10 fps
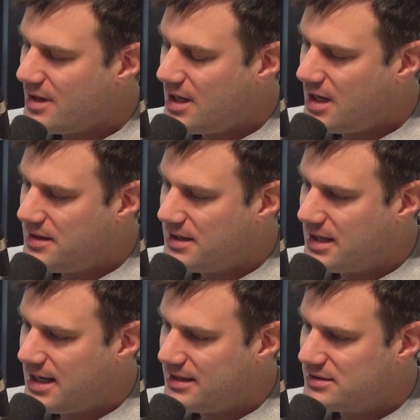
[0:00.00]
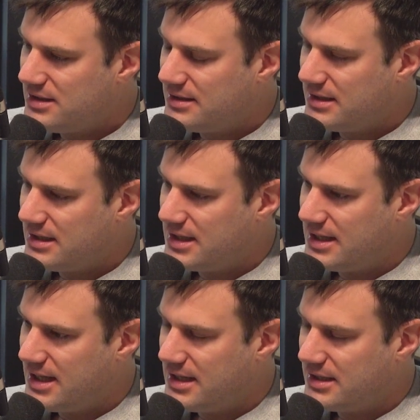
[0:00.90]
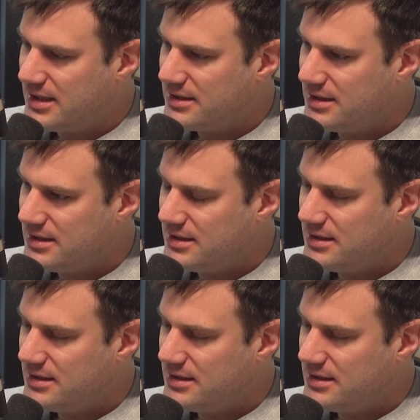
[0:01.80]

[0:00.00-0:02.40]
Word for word: and the guy go, and the, and, I, and the guy, and